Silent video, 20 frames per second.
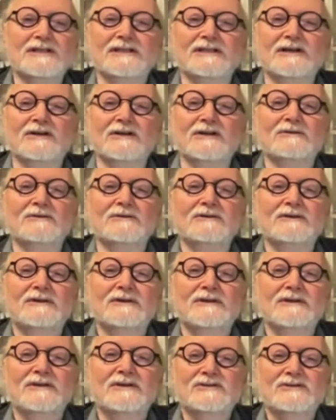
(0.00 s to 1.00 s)
Leo,
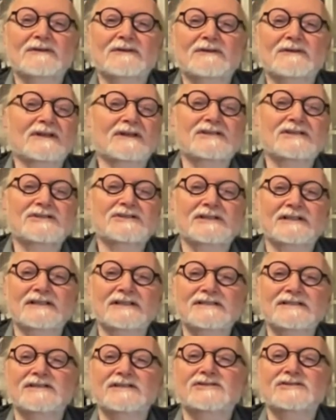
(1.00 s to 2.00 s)
this revelation
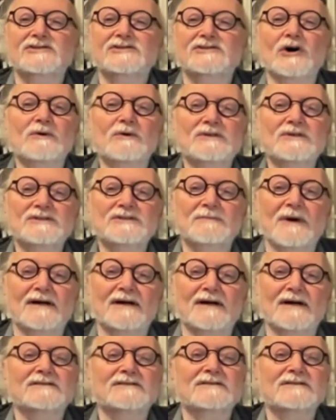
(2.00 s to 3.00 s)
elicits knowing
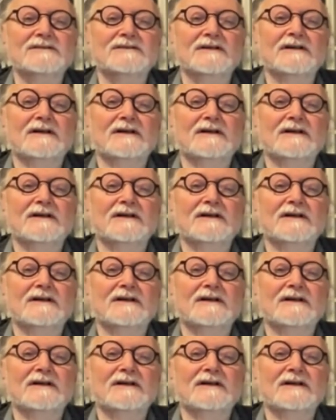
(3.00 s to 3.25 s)
smiles